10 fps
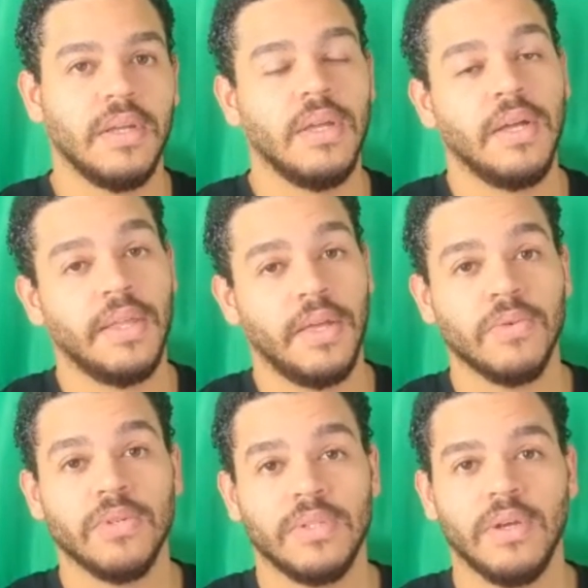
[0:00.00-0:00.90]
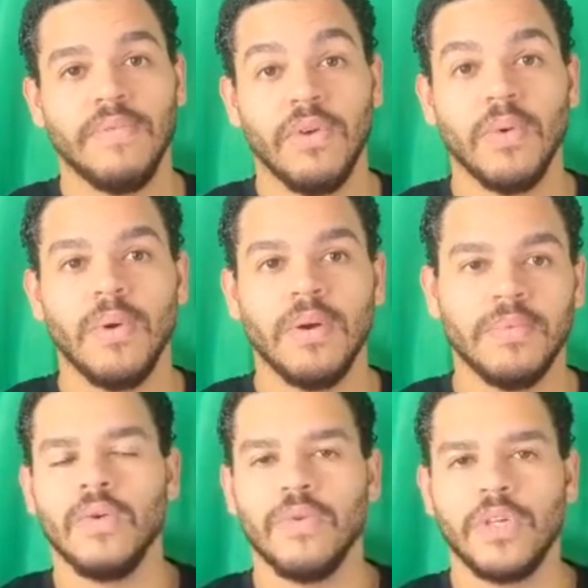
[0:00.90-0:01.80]
and they also sell very well.
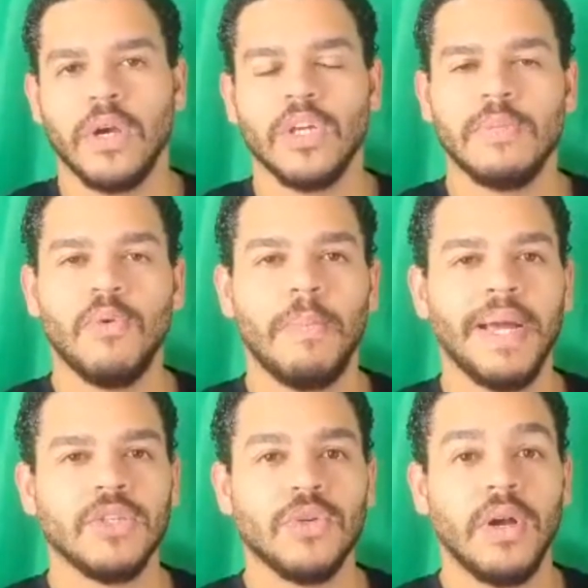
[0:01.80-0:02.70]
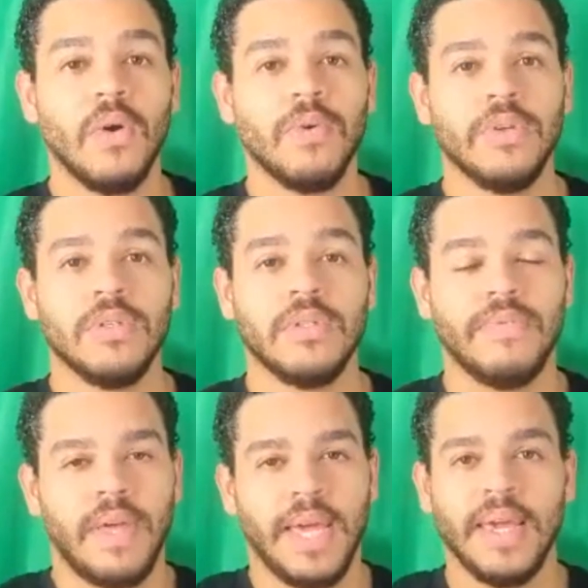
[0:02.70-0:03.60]
Rechargeable battery holders
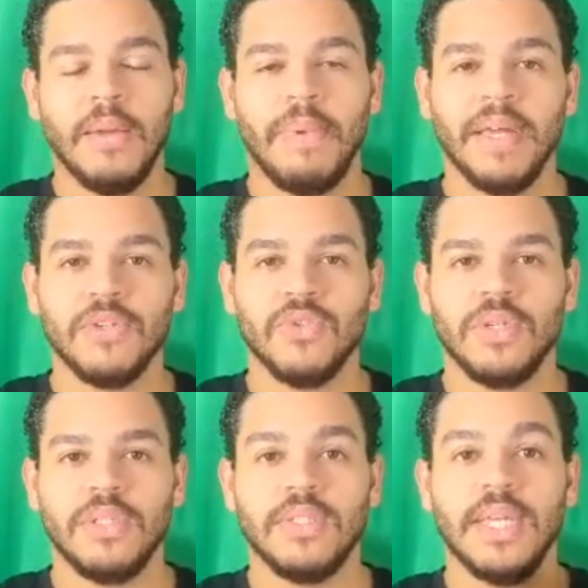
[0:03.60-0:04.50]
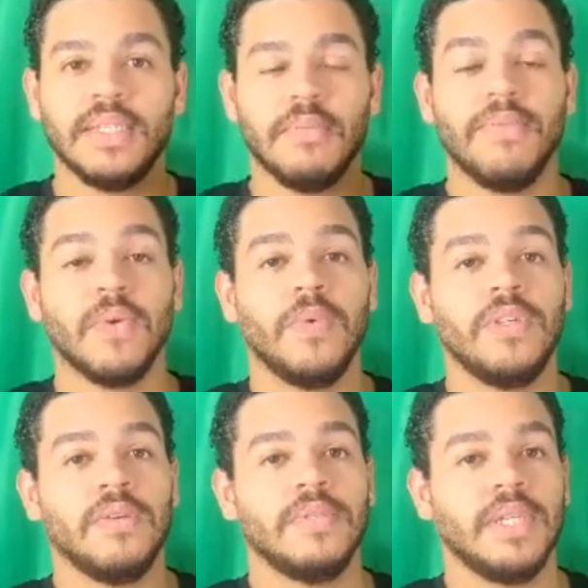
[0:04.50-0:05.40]
for AA batteries, they're something which
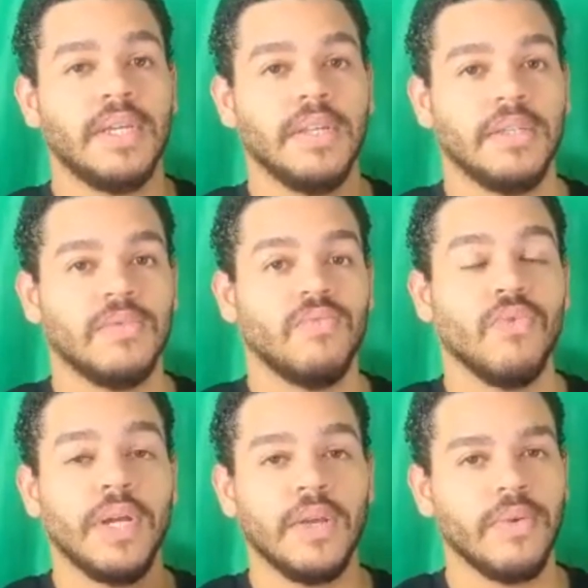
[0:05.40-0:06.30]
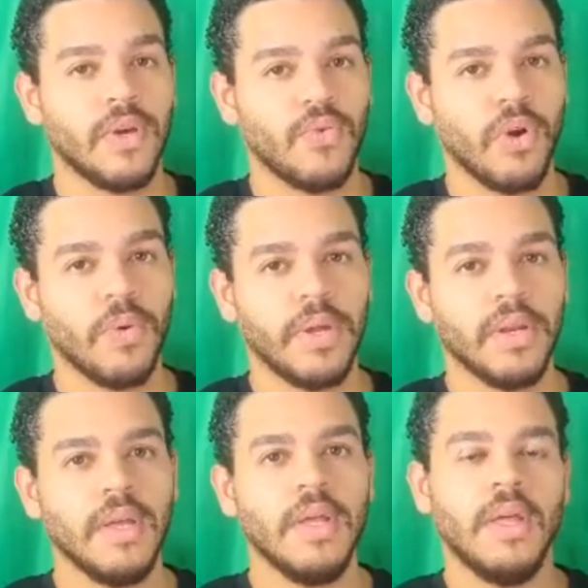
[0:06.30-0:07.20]
I've seen is really, really growing.
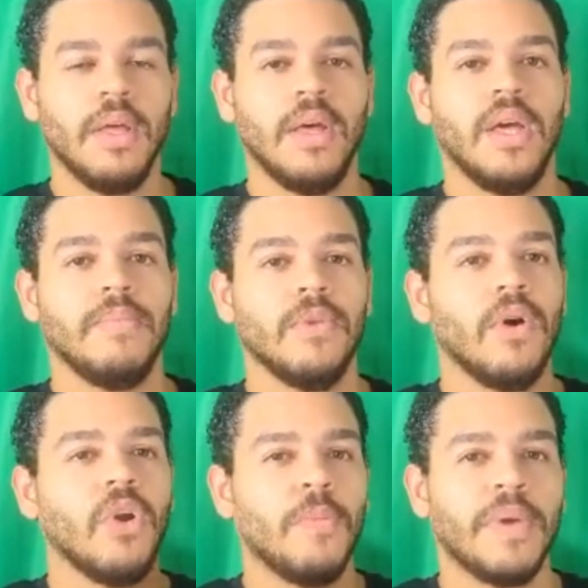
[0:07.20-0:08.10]
Not a lot of